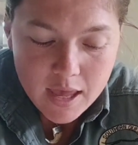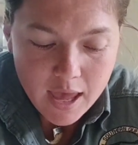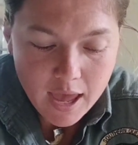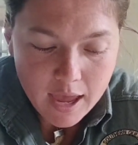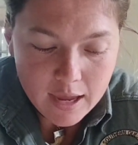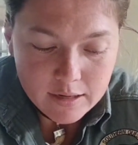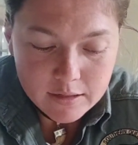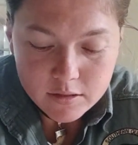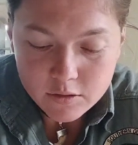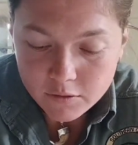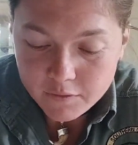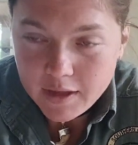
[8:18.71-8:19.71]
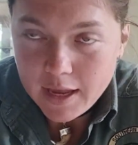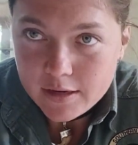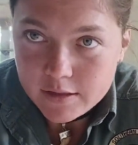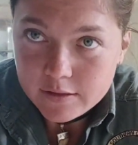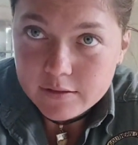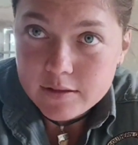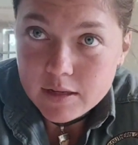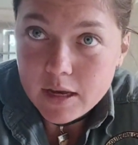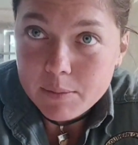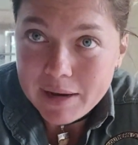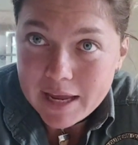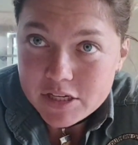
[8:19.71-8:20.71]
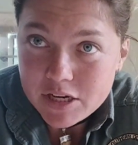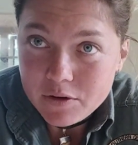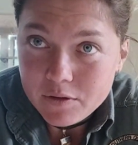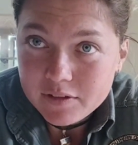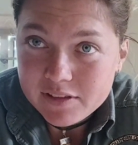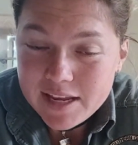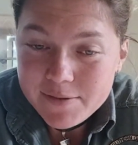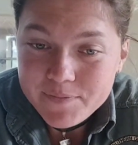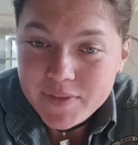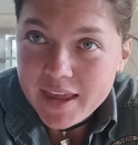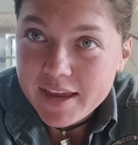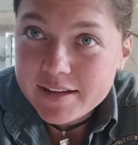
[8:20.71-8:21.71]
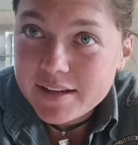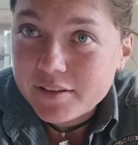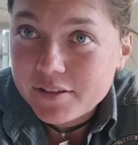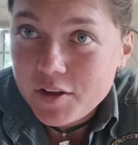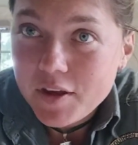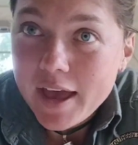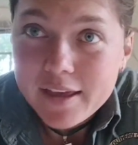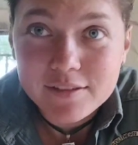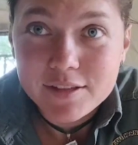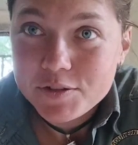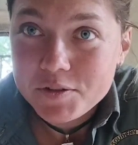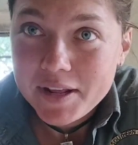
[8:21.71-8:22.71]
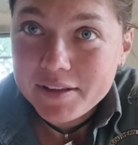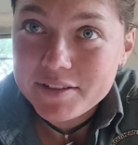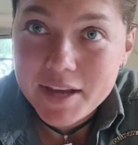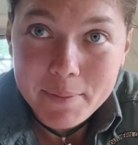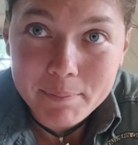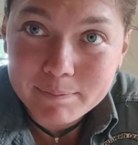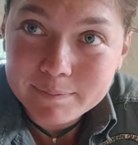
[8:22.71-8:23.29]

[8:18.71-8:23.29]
And don't forget, just apply generously, and I'll see you guys in 2 days time.